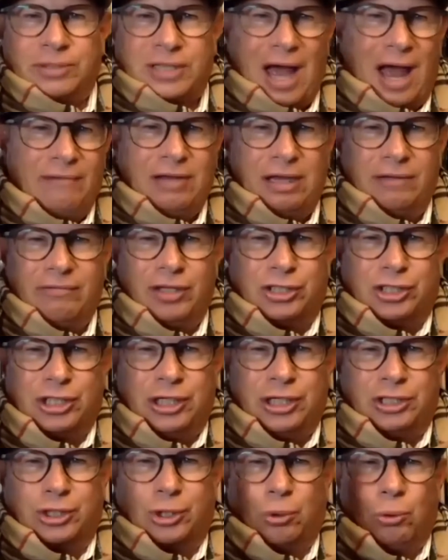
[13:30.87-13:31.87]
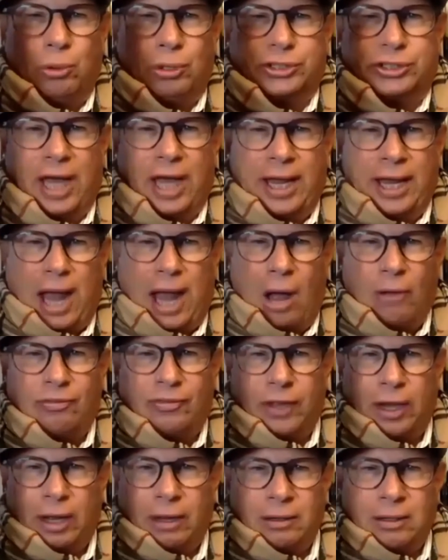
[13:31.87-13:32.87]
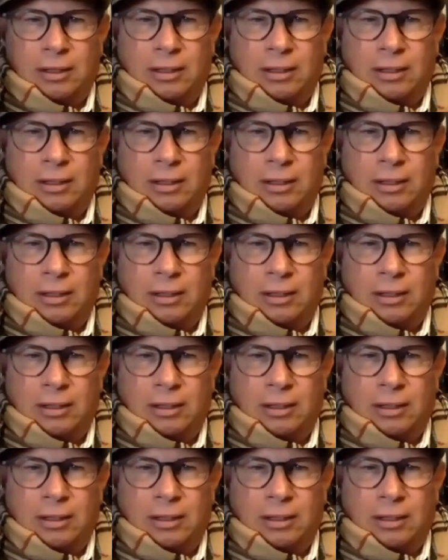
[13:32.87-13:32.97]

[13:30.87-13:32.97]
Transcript: I've even seen schools take out the